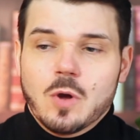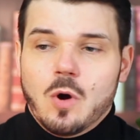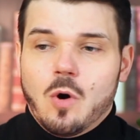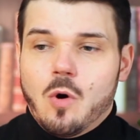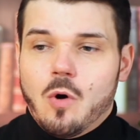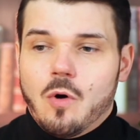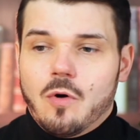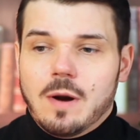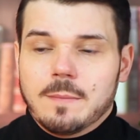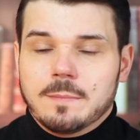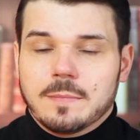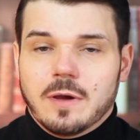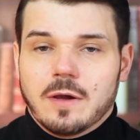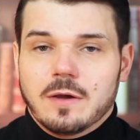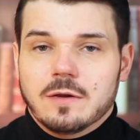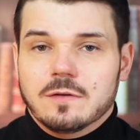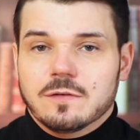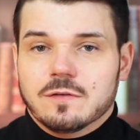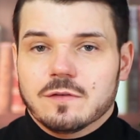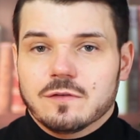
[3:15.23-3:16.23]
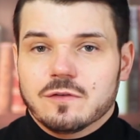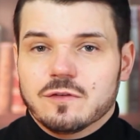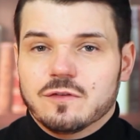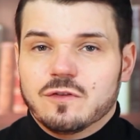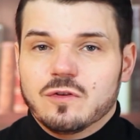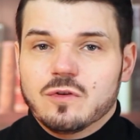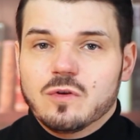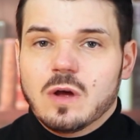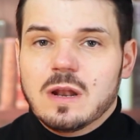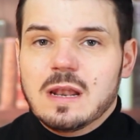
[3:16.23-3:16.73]
or I'm going to just
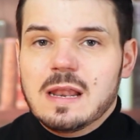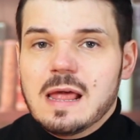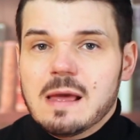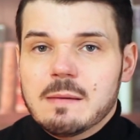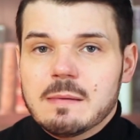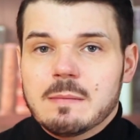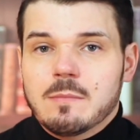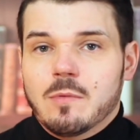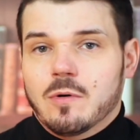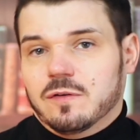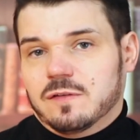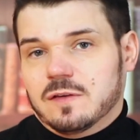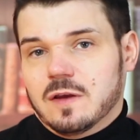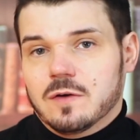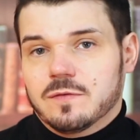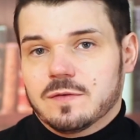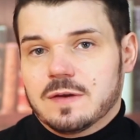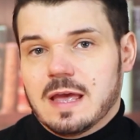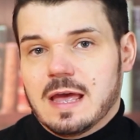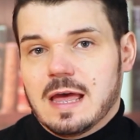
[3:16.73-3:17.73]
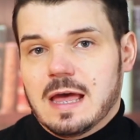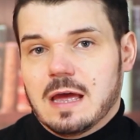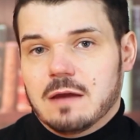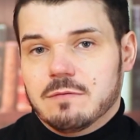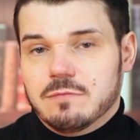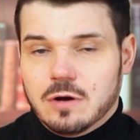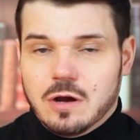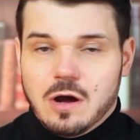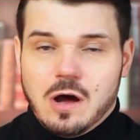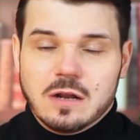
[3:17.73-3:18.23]
do a little bit more self-care
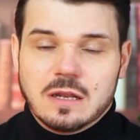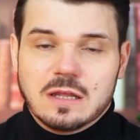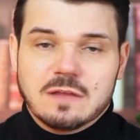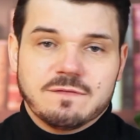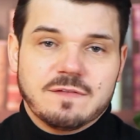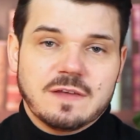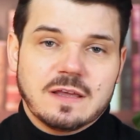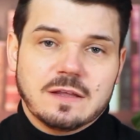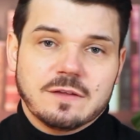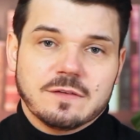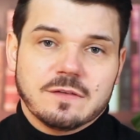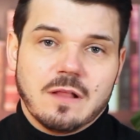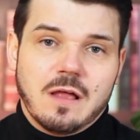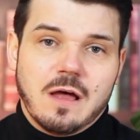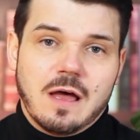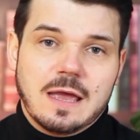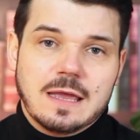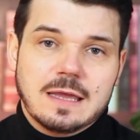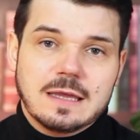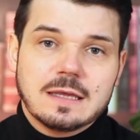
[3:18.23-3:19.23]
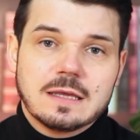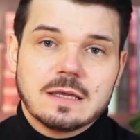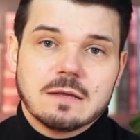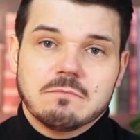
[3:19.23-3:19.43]
regarding things like,